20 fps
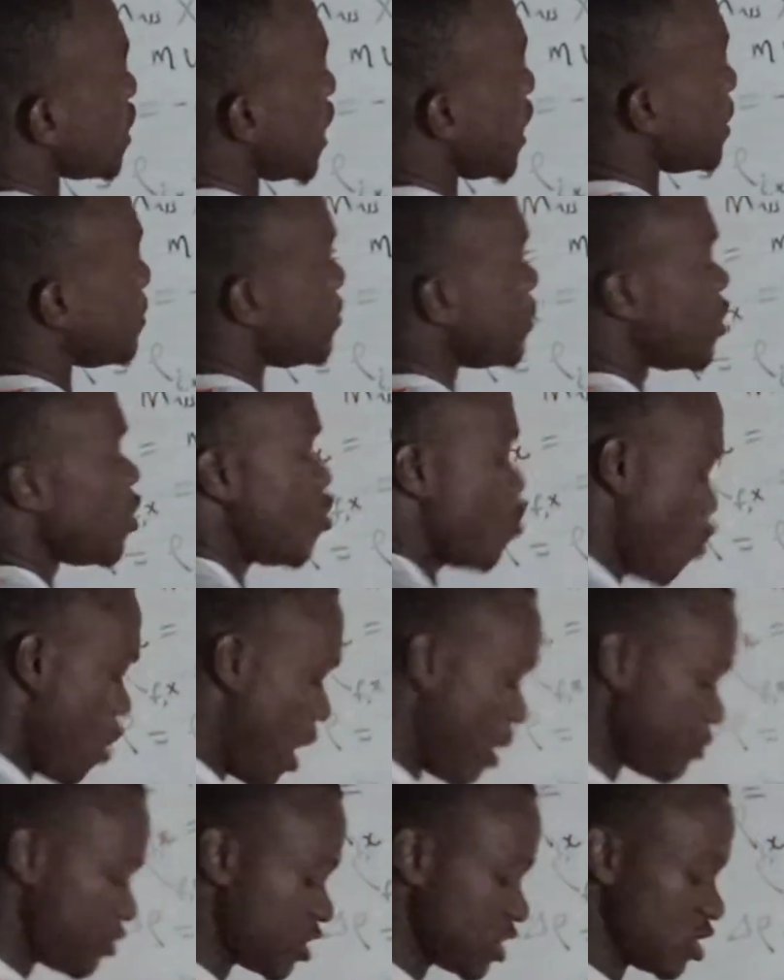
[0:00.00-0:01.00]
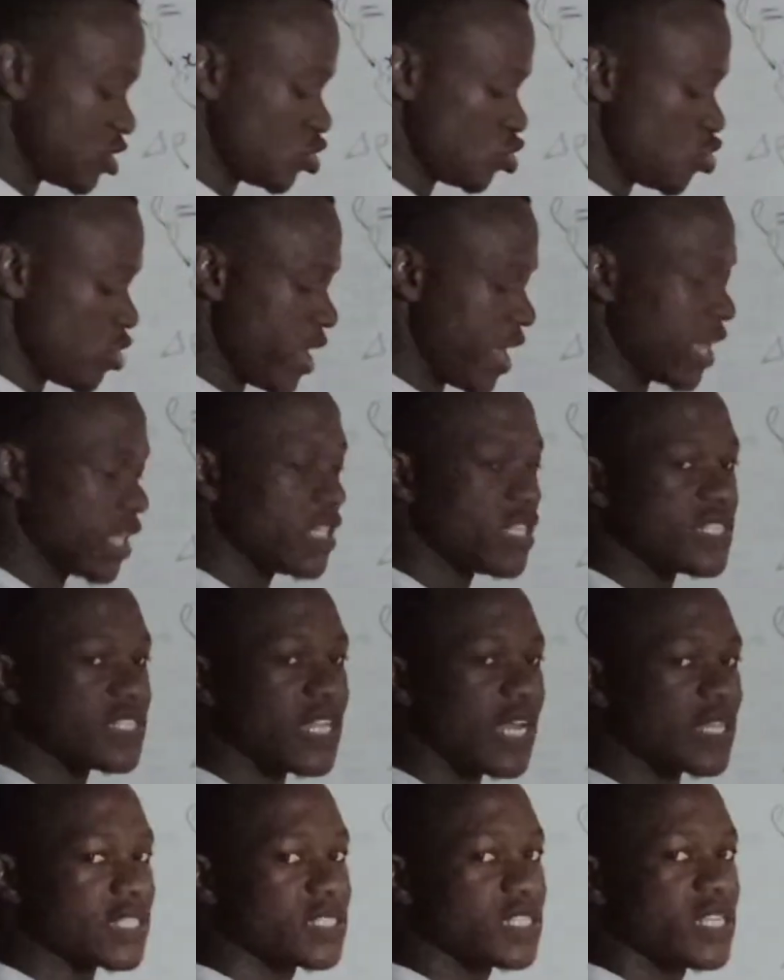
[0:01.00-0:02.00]
time. Why I'm using 2l is
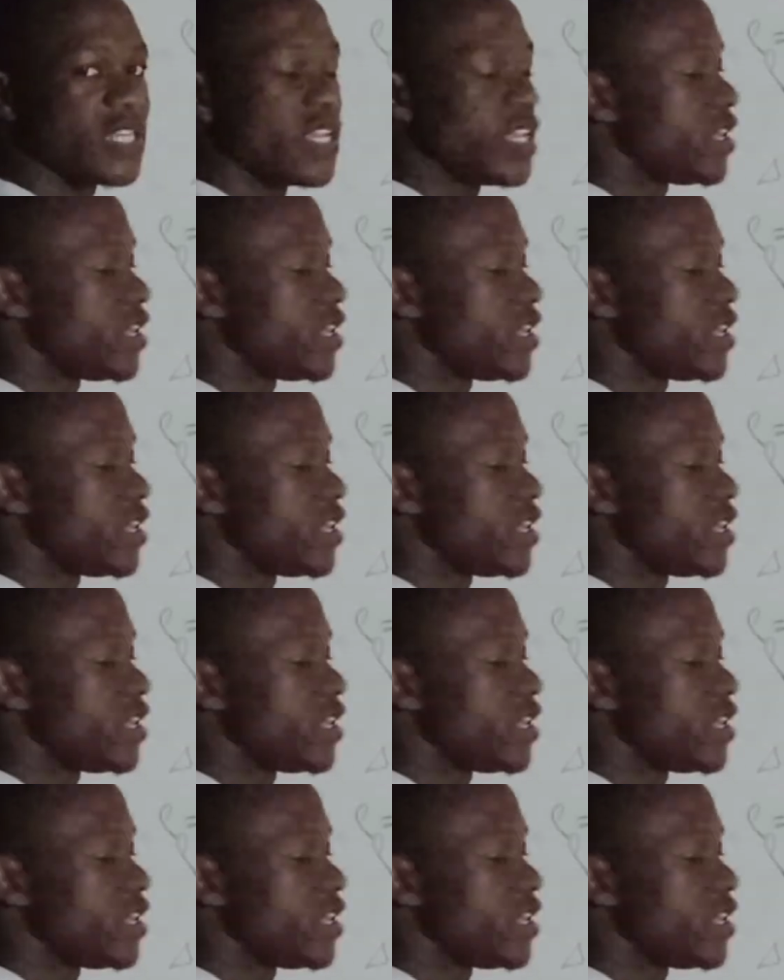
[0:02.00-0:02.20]
that